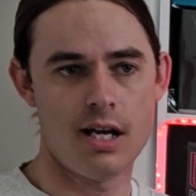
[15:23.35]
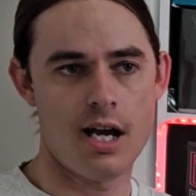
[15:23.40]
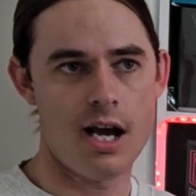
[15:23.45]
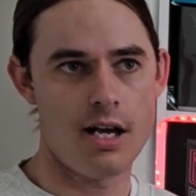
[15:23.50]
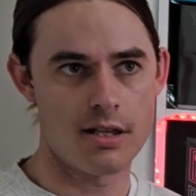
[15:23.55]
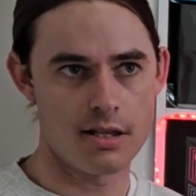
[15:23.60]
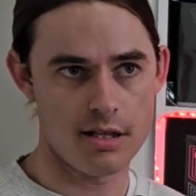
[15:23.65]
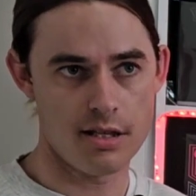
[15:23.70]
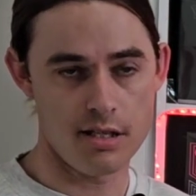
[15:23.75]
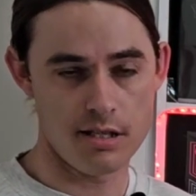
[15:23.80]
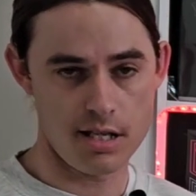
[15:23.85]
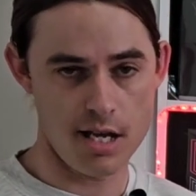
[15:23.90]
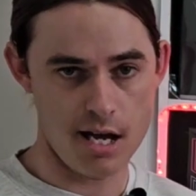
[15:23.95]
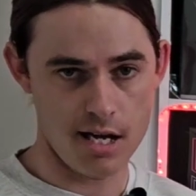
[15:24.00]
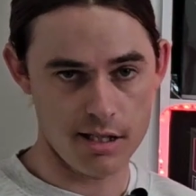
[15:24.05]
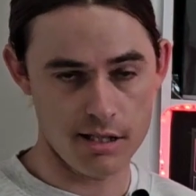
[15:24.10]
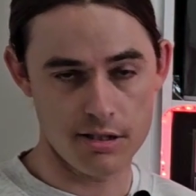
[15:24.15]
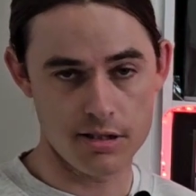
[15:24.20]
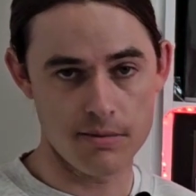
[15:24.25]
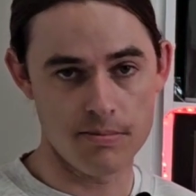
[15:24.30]
other than
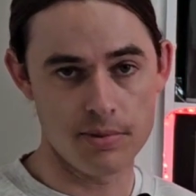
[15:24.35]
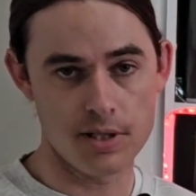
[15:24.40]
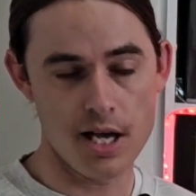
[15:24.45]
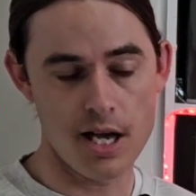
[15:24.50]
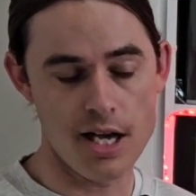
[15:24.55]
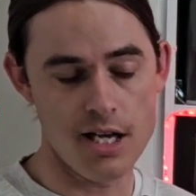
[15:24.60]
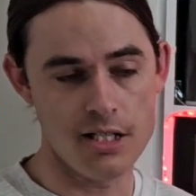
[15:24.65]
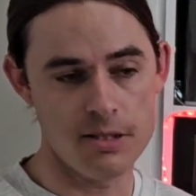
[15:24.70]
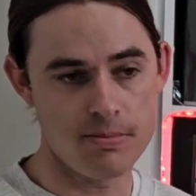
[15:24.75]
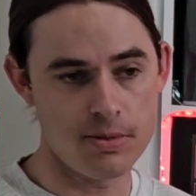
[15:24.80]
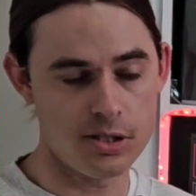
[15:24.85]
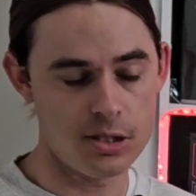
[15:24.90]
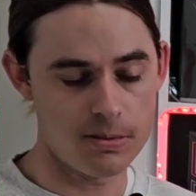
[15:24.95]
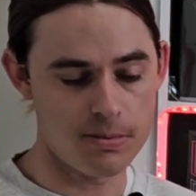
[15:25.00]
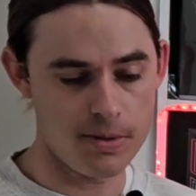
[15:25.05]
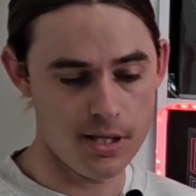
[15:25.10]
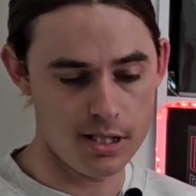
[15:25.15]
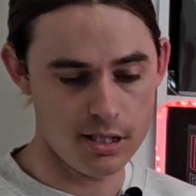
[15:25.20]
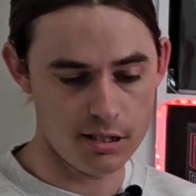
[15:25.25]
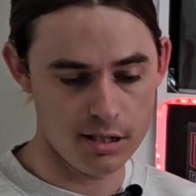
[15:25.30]
Darkness Ablaze, but
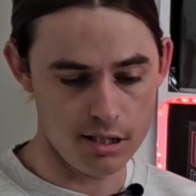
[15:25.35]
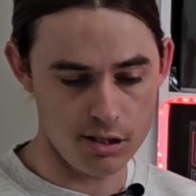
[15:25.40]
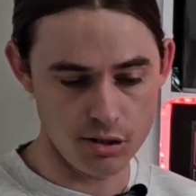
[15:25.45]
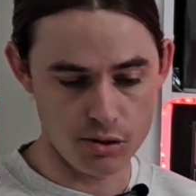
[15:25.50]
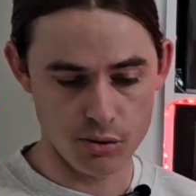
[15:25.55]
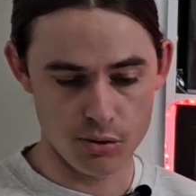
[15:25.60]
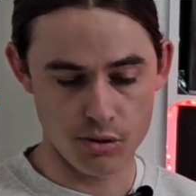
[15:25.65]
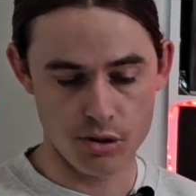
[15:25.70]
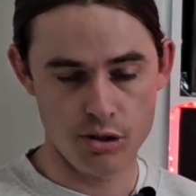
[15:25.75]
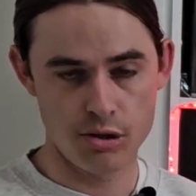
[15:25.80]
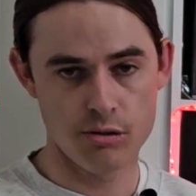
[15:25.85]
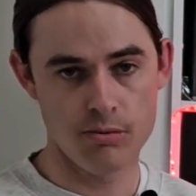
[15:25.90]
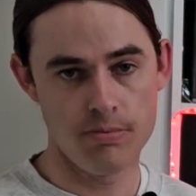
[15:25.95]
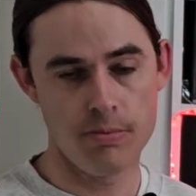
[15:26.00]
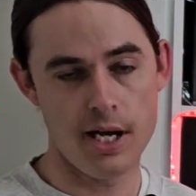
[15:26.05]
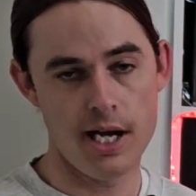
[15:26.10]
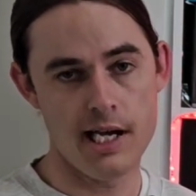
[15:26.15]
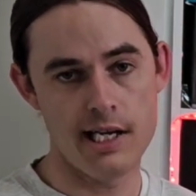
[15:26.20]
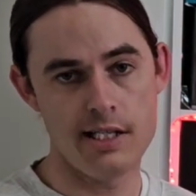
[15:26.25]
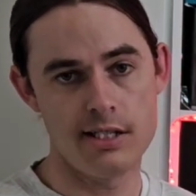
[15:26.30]
especially Sword and Shield
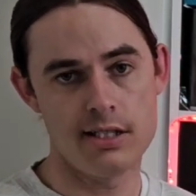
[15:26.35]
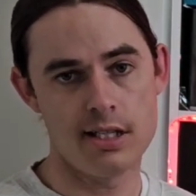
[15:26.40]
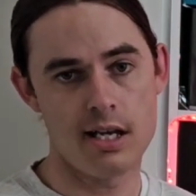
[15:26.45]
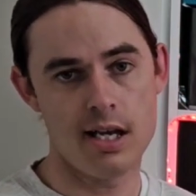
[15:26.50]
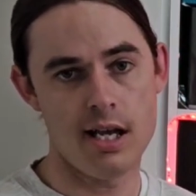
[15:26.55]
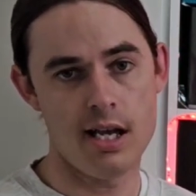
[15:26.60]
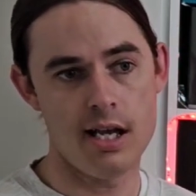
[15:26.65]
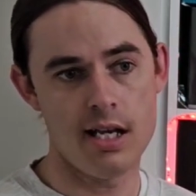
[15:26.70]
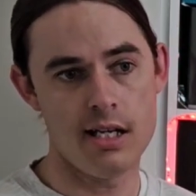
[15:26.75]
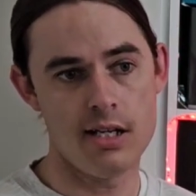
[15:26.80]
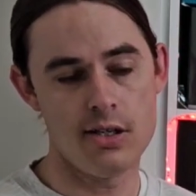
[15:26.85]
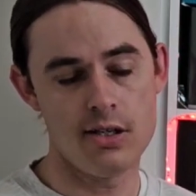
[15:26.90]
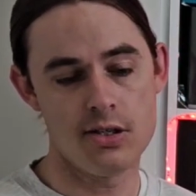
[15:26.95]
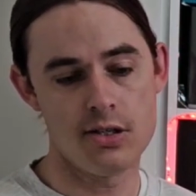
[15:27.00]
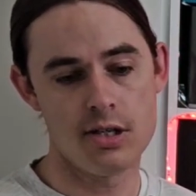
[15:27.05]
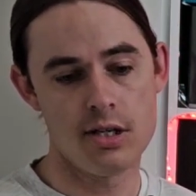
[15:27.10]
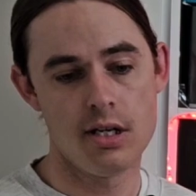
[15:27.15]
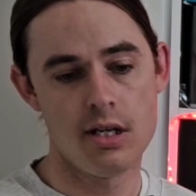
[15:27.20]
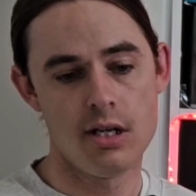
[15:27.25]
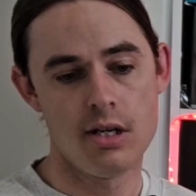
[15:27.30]
base and
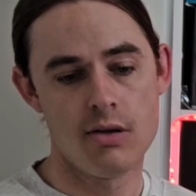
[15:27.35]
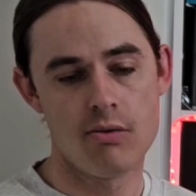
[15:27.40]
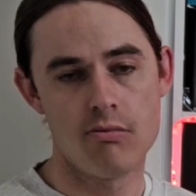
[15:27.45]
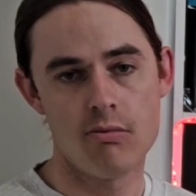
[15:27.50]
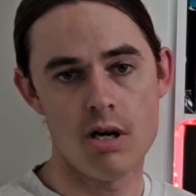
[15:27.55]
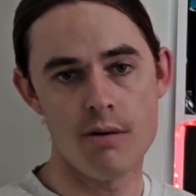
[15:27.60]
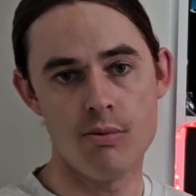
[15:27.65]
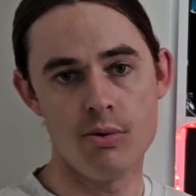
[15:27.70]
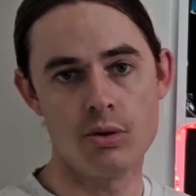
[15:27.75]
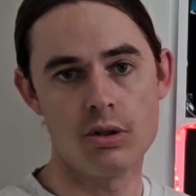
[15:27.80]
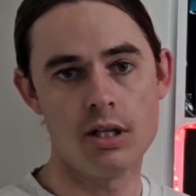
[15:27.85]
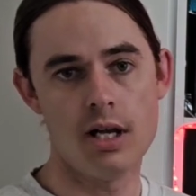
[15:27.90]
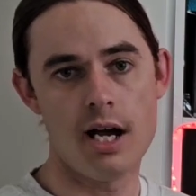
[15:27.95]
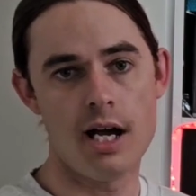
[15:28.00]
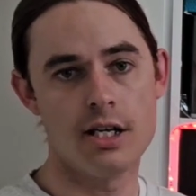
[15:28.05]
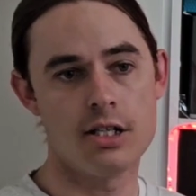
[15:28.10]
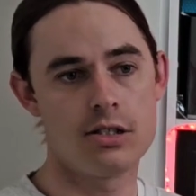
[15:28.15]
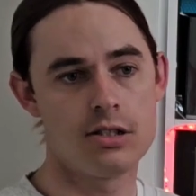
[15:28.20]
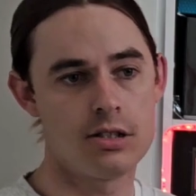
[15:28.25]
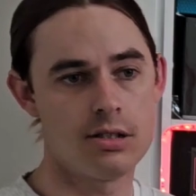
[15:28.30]
Rebel
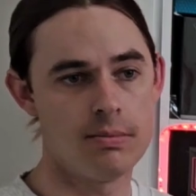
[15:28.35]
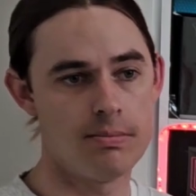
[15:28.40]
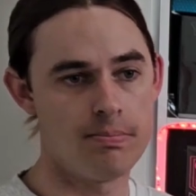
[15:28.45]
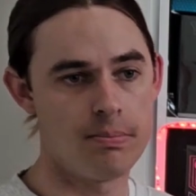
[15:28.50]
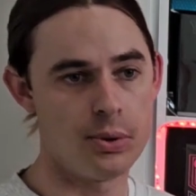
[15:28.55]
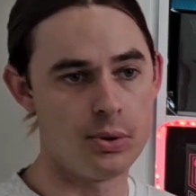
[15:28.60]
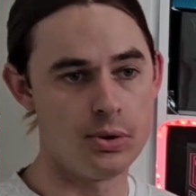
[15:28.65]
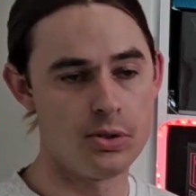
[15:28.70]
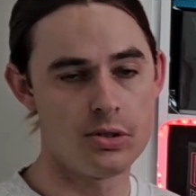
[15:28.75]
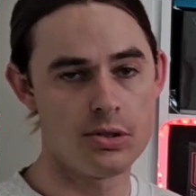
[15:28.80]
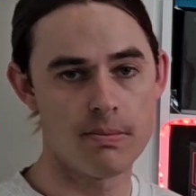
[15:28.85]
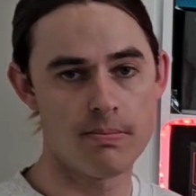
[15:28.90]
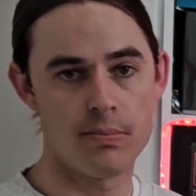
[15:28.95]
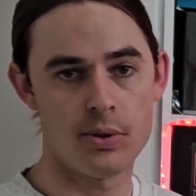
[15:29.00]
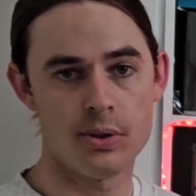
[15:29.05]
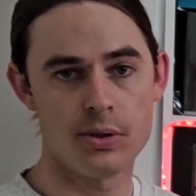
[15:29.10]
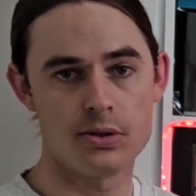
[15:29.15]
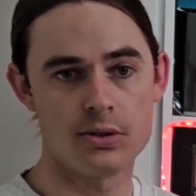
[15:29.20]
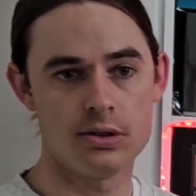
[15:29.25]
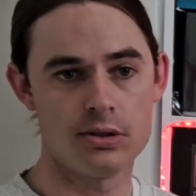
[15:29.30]
Clash, the booster
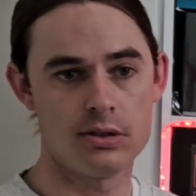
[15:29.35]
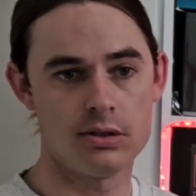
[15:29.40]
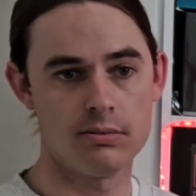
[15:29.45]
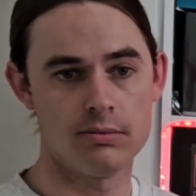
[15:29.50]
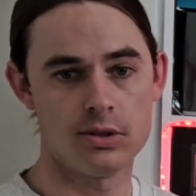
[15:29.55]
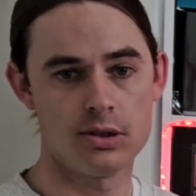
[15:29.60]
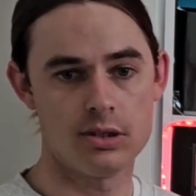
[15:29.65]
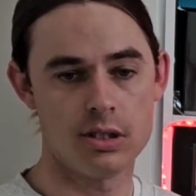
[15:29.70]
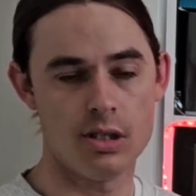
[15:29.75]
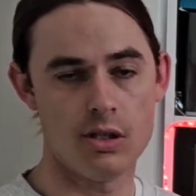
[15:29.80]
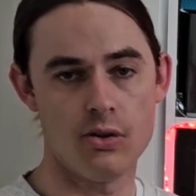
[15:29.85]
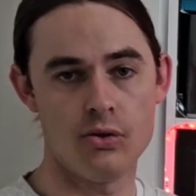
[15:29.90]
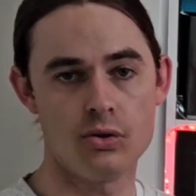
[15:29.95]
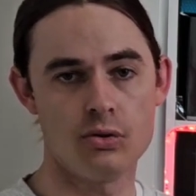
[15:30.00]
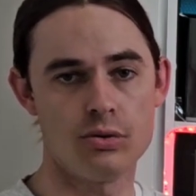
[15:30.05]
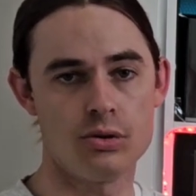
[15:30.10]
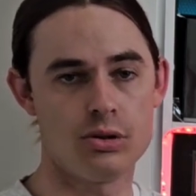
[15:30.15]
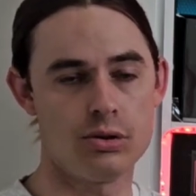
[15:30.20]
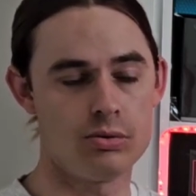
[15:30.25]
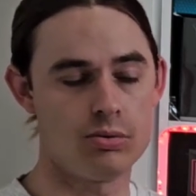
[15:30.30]
boxes
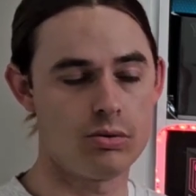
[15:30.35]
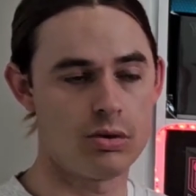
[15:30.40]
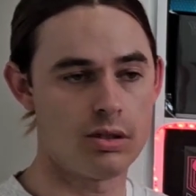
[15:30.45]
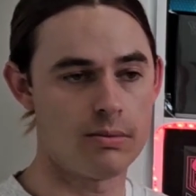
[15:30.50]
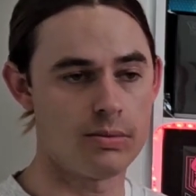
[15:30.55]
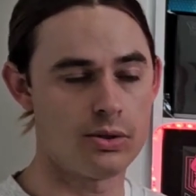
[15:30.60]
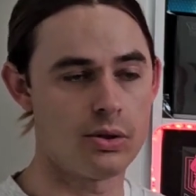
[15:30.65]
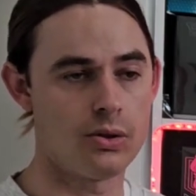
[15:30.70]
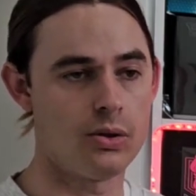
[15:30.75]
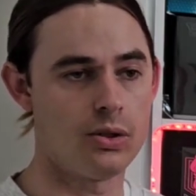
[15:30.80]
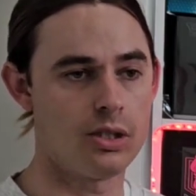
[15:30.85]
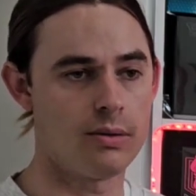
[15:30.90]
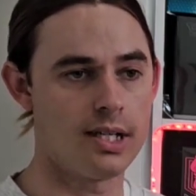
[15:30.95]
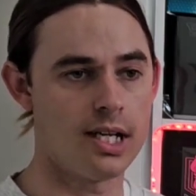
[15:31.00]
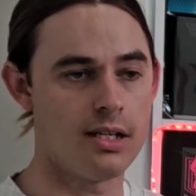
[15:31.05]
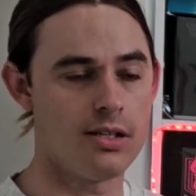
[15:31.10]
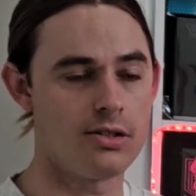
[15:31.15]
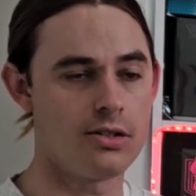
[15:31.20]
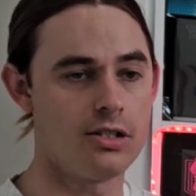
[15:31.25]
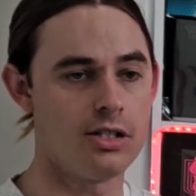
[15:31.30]
themselves, which is what I'm talking
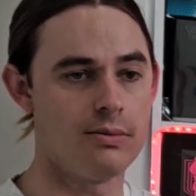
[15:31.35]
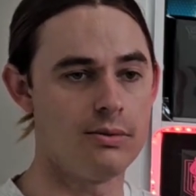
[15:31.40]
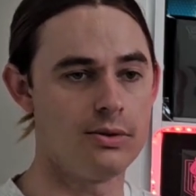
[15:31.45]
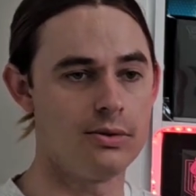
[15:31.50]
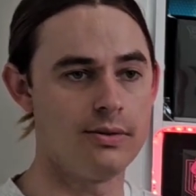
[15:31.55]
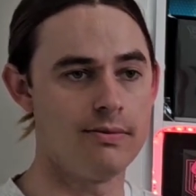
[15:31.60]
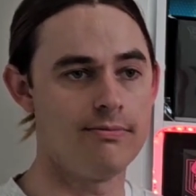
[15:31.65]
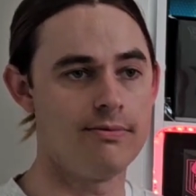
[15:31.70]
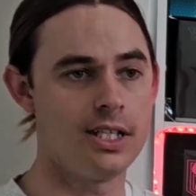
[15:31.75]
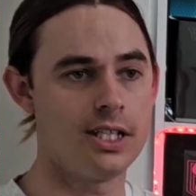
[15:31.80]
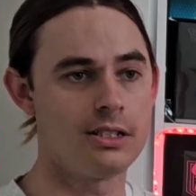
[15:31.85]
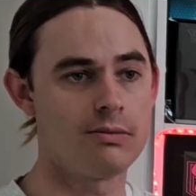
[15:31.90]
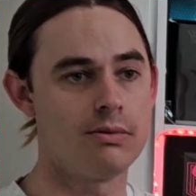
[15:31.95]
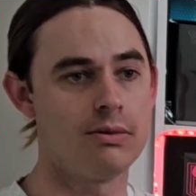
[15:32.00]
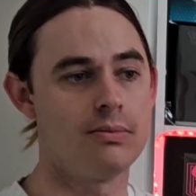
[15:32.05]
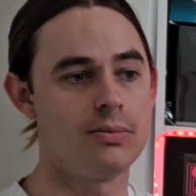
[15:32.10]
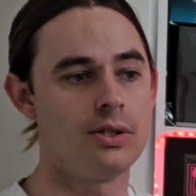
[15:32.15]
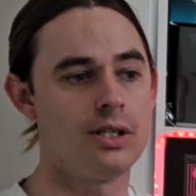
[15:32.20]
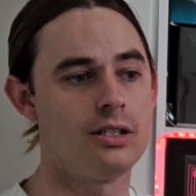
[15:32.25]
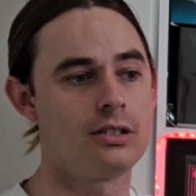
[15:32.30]
about in terms of
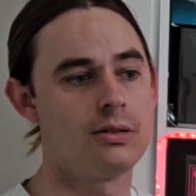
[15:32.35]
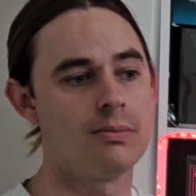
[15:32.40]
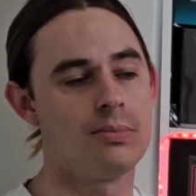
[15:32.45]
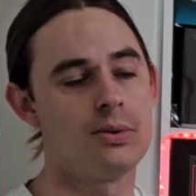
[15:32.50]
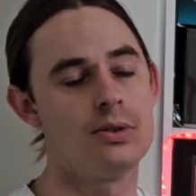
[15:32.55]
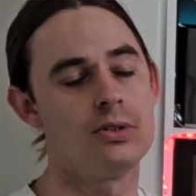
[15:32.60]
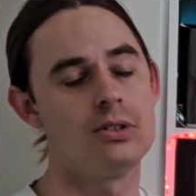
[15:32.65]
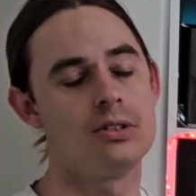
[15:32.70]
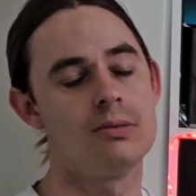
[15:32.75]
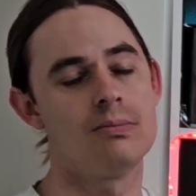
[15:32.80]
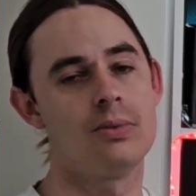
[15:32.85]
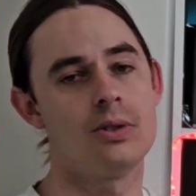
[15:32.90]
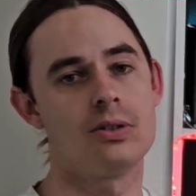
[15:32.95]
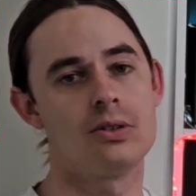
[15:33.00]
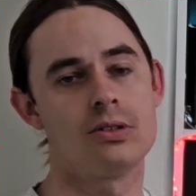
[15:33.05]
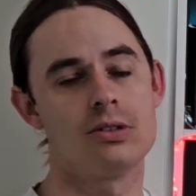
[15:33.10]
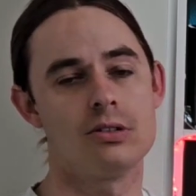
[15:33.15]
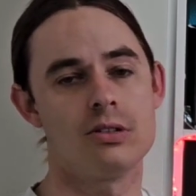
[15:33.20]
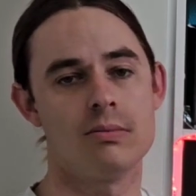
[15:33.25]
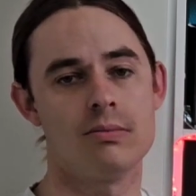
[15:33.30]
investment price, the booster
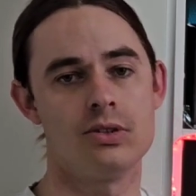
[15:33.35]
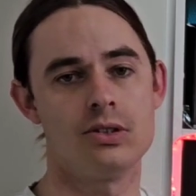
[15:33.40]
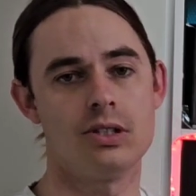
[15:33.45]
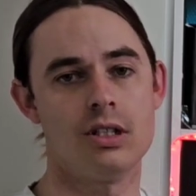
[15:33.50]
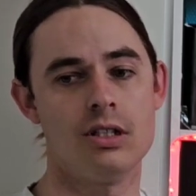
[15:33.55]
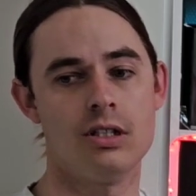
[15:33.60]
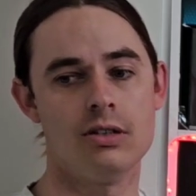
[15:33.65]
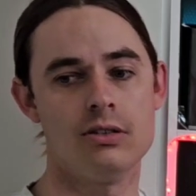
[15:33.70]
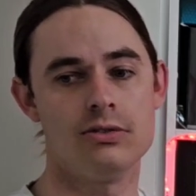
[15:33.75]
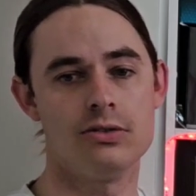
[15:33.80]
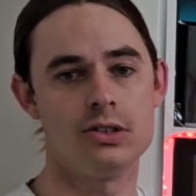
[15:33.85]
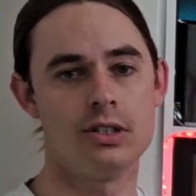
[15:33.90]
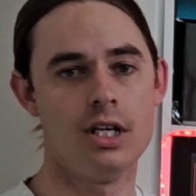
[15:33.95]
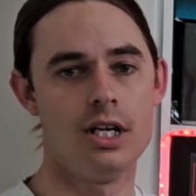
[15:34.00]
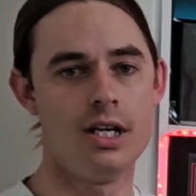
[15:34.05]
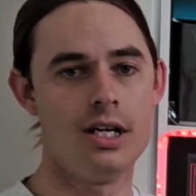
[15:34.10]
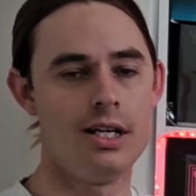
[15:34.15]
boxes themselves